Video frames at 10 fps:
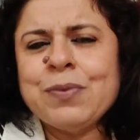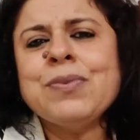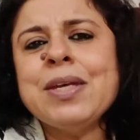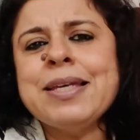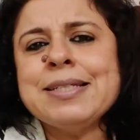The
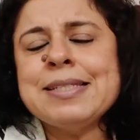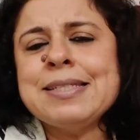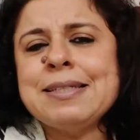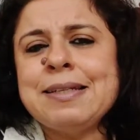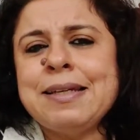thing
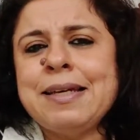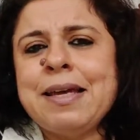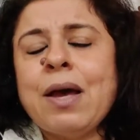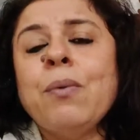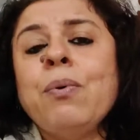is,
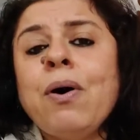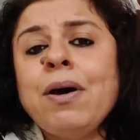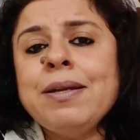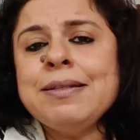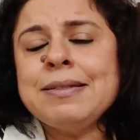
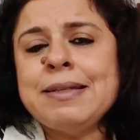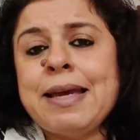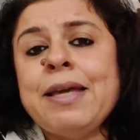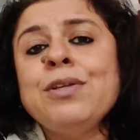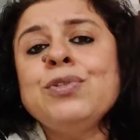what
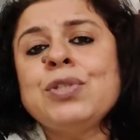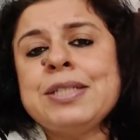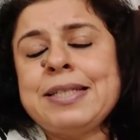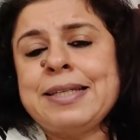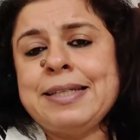
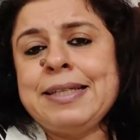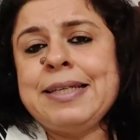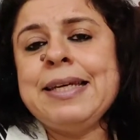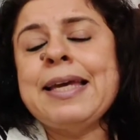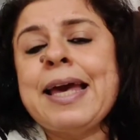
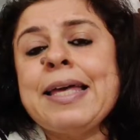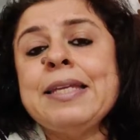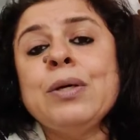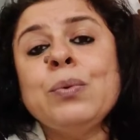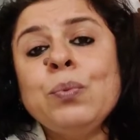energetically
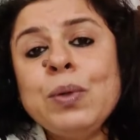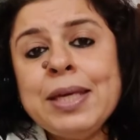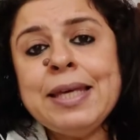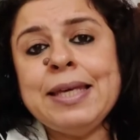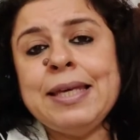can
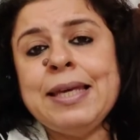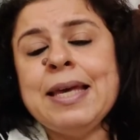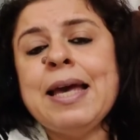we